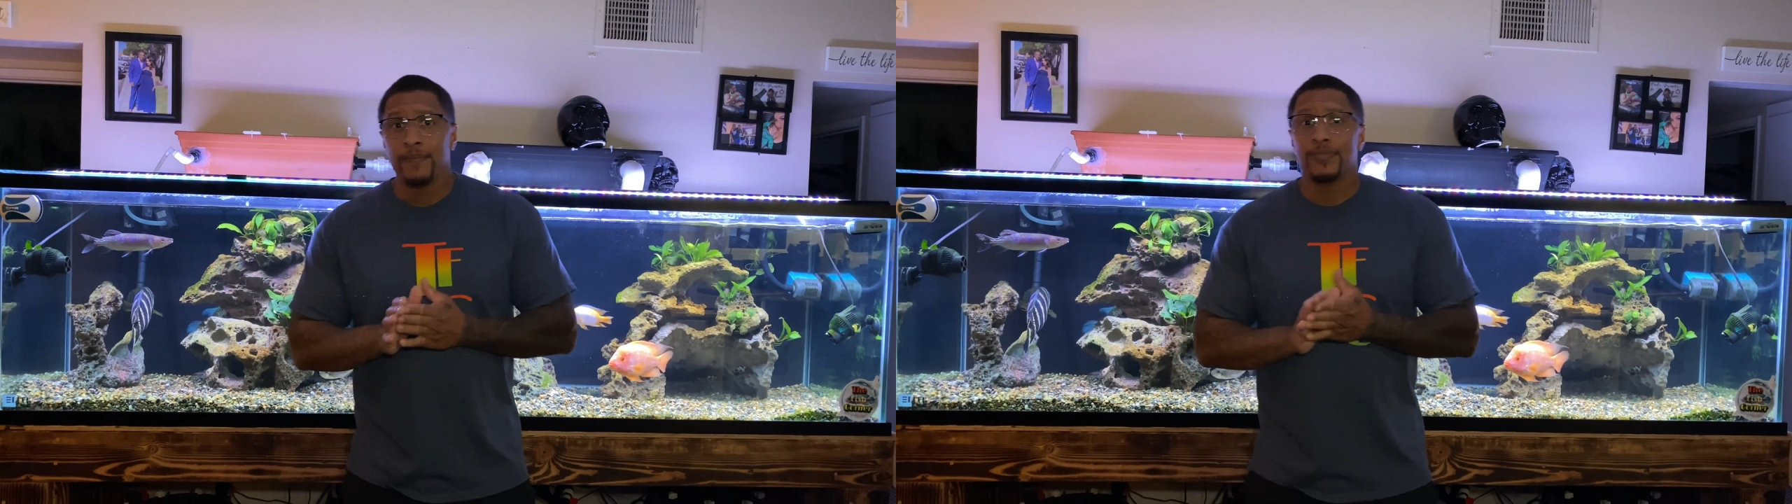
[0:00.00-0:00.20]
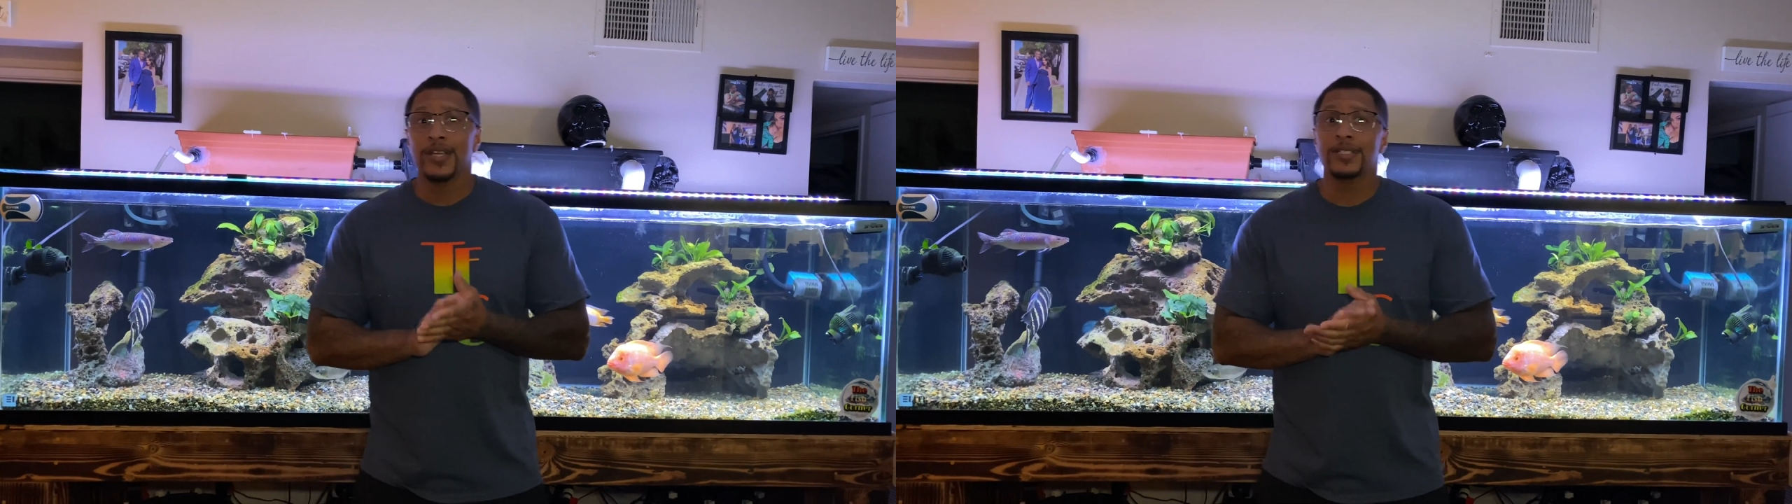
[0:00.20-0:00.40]

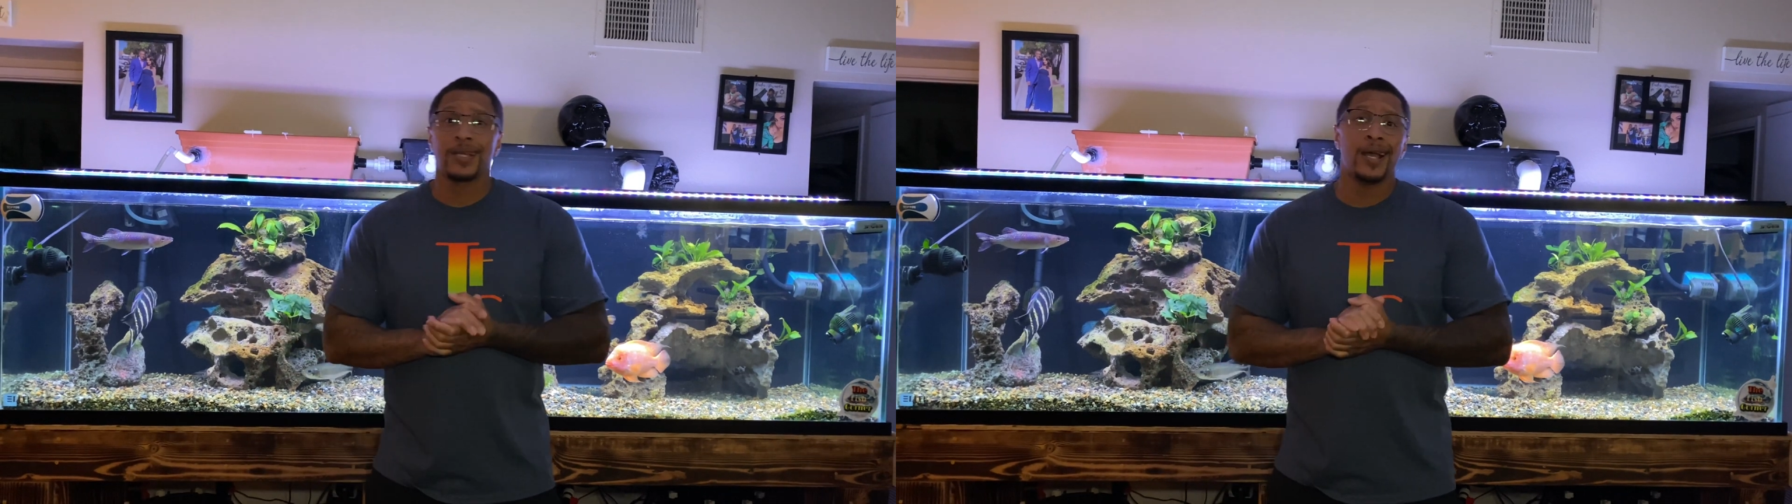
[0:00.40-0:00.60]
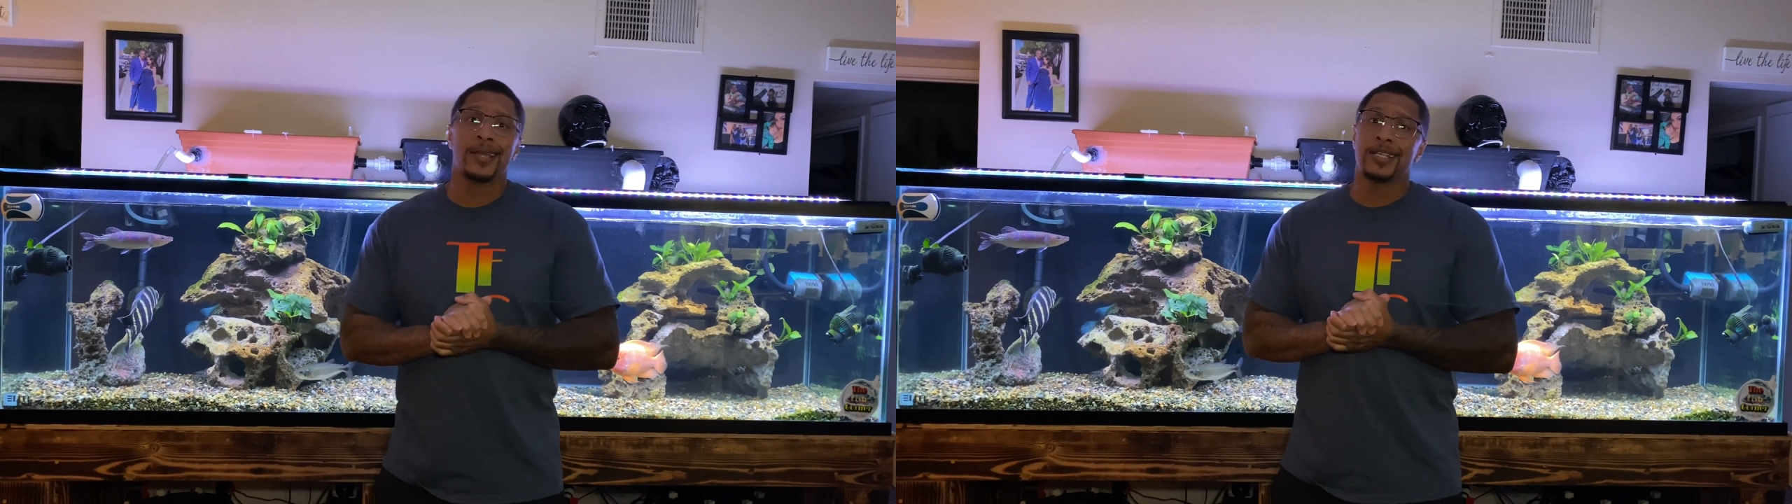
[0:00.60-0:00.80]
This
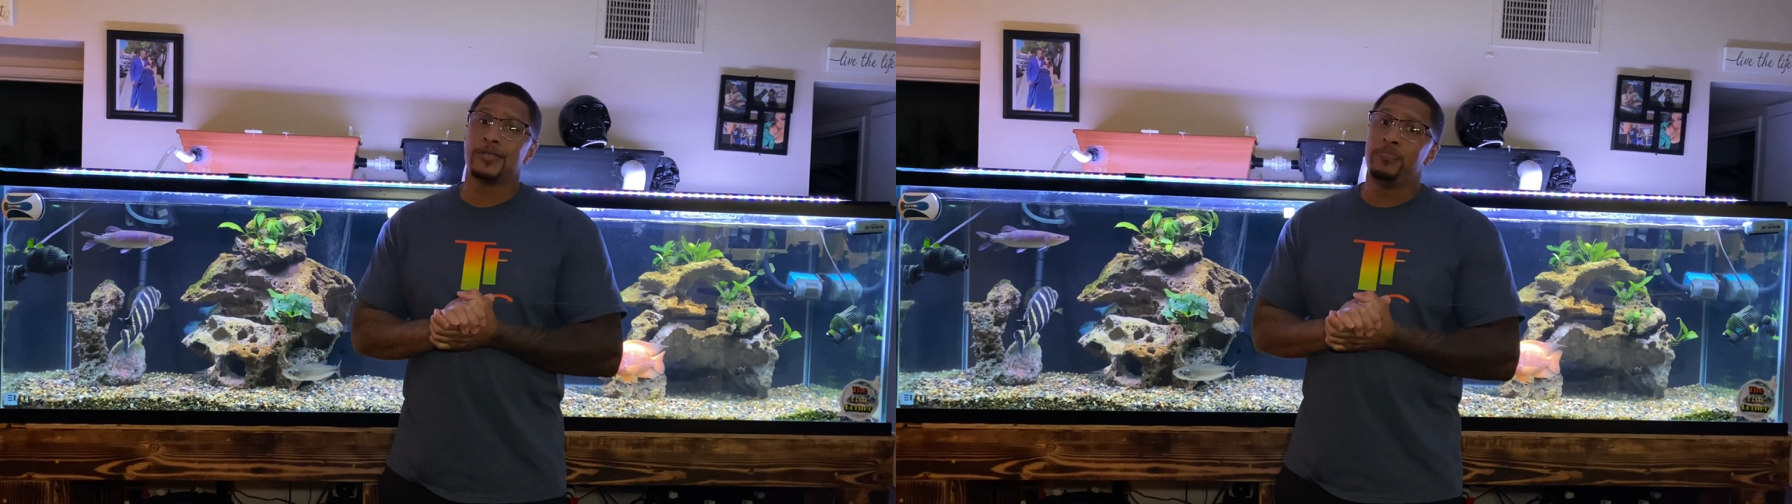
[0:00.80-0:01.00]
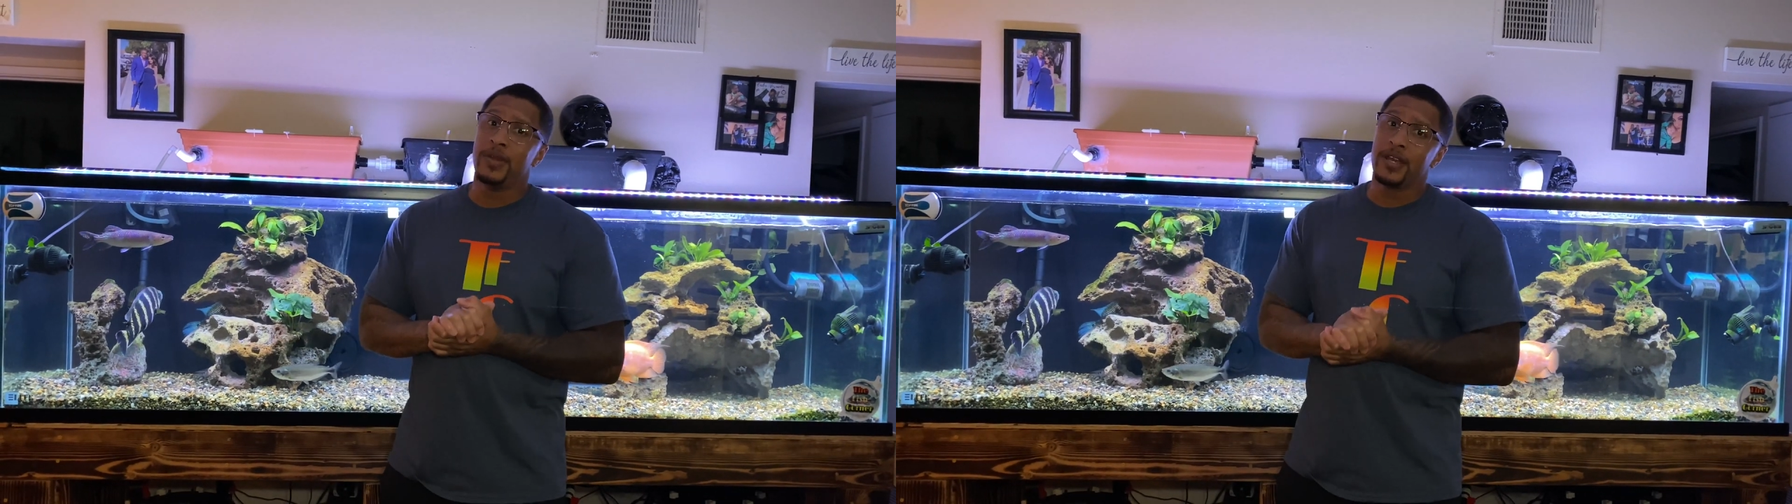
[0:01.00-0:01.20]
guy gets
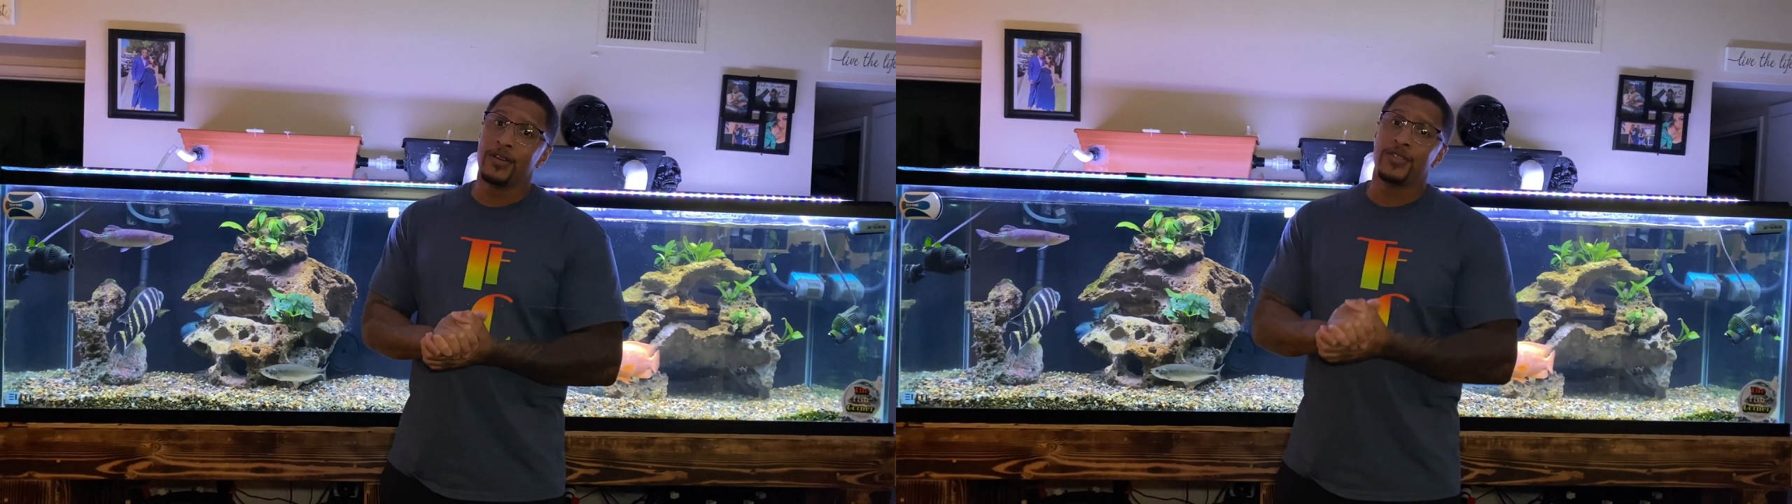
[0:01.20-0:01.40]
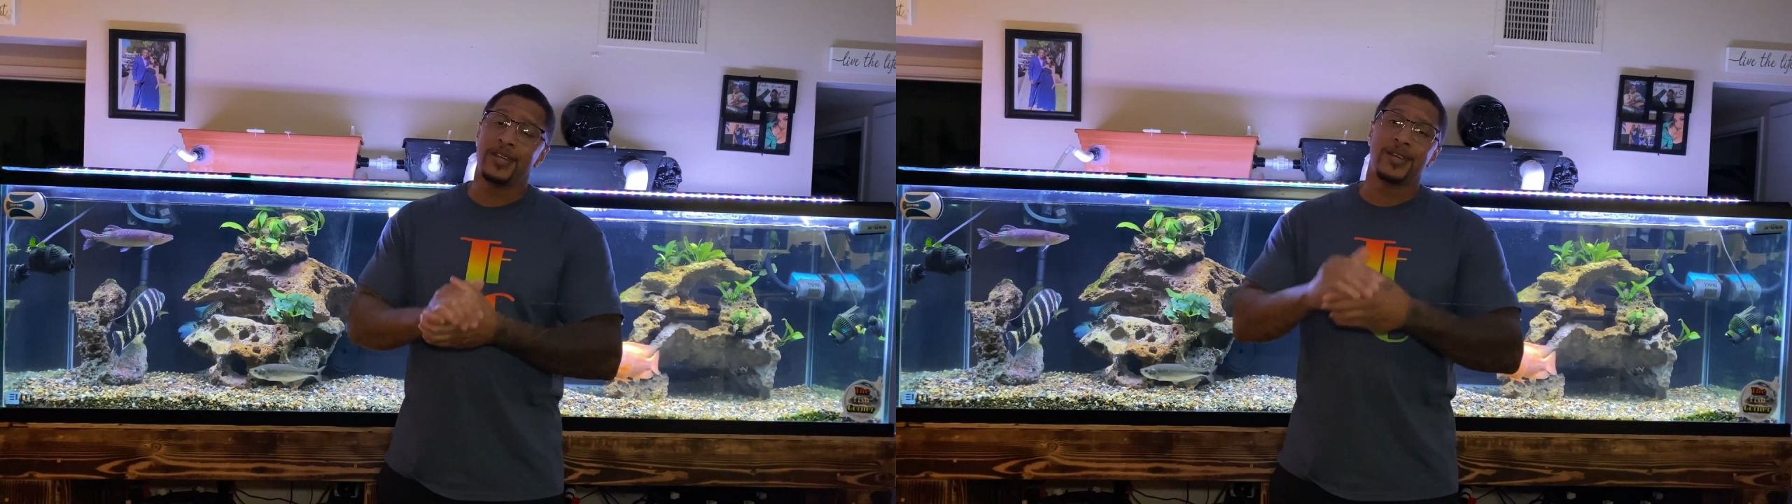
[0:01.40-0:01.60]
bigger
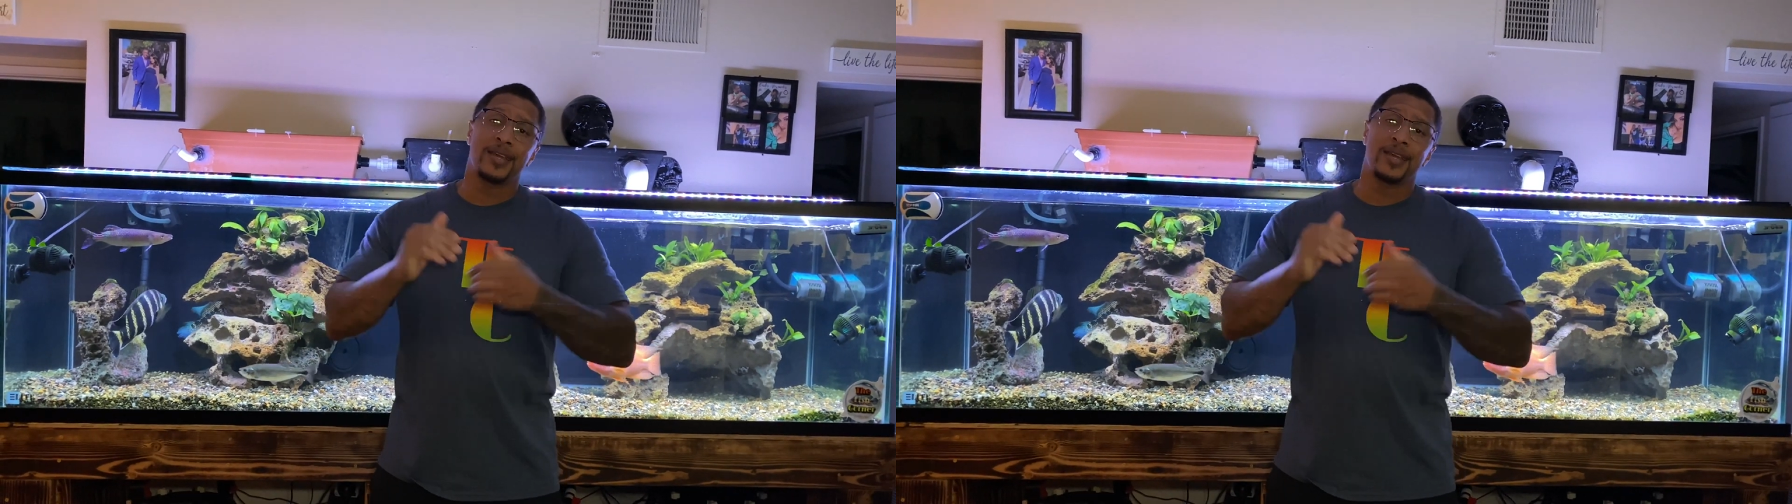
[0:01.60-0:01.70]
than the